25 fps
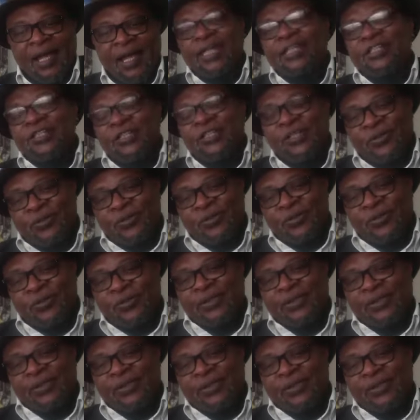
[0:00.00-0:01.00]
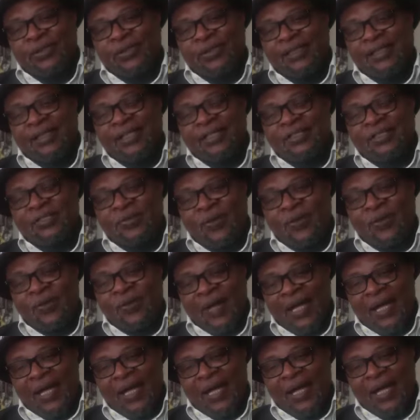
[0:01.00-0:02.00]
I, I knew that it's
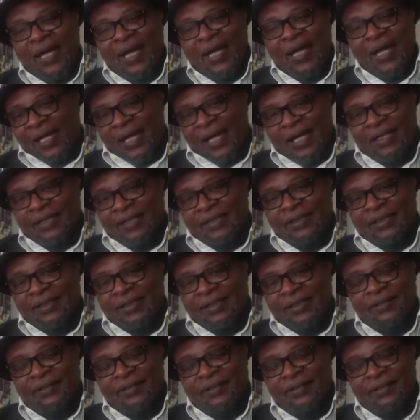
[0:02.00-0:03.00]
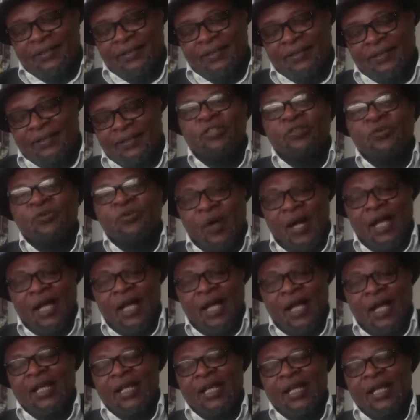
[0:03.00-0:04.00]
quite difficult for
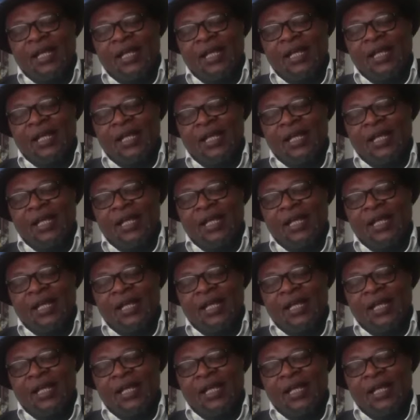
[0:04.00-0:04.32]
anyone,